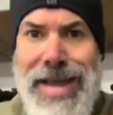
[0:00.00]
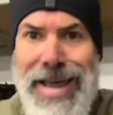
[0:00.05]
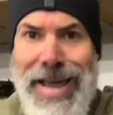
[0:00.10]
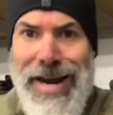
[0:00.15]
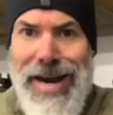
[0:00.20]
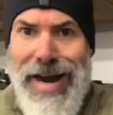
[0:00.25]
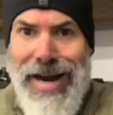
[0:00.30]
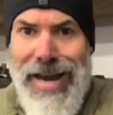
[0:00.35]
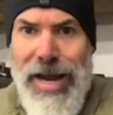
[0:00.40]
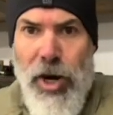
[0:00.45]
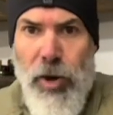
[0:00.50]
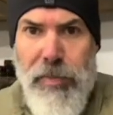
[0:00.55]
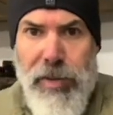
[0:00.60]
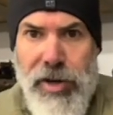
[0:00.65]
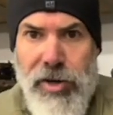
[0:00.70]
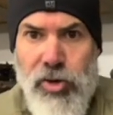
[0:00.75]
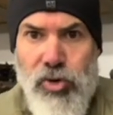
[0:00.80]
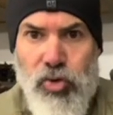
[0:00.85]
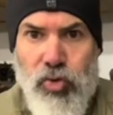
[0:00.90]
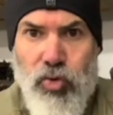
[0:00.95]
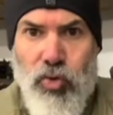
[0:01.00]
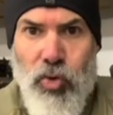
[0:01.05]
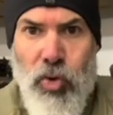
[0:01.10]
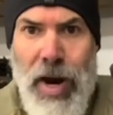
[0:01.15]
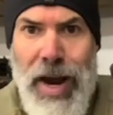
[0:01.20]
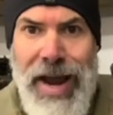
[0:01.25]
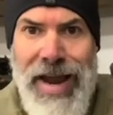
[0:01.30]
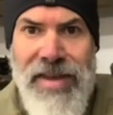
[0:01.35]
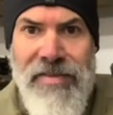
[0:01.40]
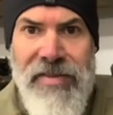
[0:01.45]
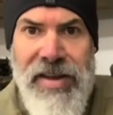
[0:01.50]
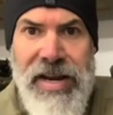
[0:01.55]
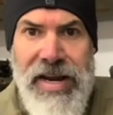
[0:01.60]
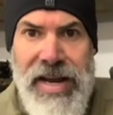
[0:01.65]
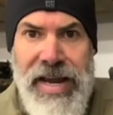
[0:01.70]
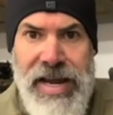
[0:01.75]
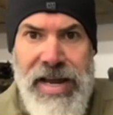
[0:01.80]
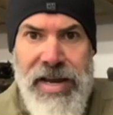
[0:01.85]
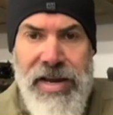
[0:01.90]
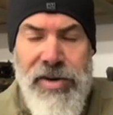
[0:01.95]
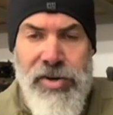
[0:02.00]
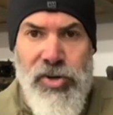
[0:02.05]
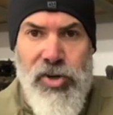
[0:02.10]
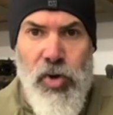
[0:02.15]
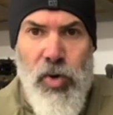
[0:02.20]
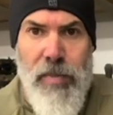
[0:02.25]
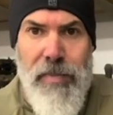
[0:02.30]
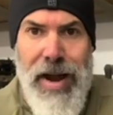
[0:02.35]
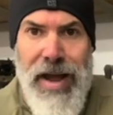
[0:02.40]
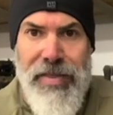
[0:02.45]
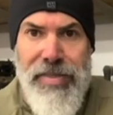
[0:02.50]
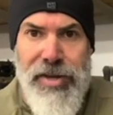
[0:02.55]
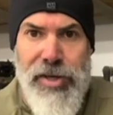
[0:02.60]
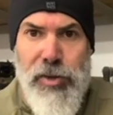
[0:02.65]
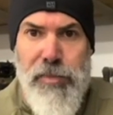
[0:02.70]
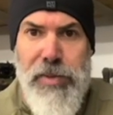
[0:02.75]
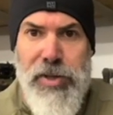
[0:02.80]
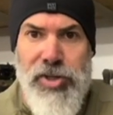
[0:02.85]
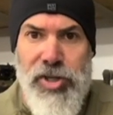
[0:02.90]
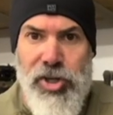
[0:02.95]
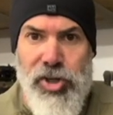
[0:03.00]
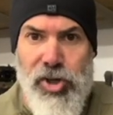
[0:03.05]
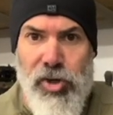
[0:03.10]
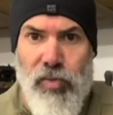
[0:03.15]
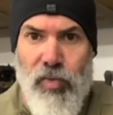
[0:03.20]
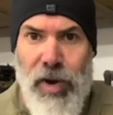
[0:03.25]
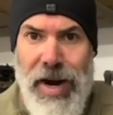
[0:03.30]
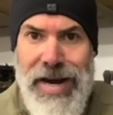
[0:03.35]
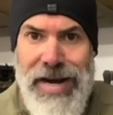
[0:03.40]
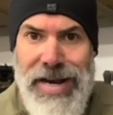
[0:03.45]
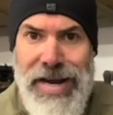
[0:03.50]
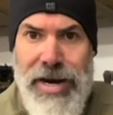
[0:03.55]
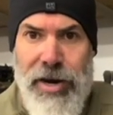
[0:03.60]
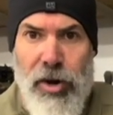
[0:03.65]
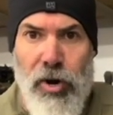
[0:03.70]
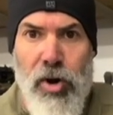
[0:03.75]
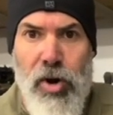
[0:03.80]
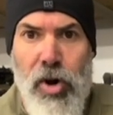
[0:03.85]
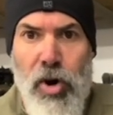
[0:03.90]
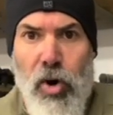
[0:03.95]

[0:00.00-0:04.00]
and I help drive it into about this position right here.